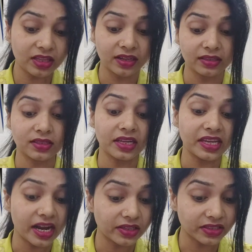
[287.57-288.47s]
that is the
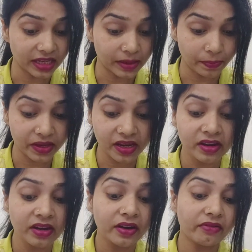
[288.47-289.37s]
ERCP,
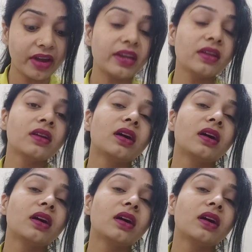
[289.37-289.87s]
right?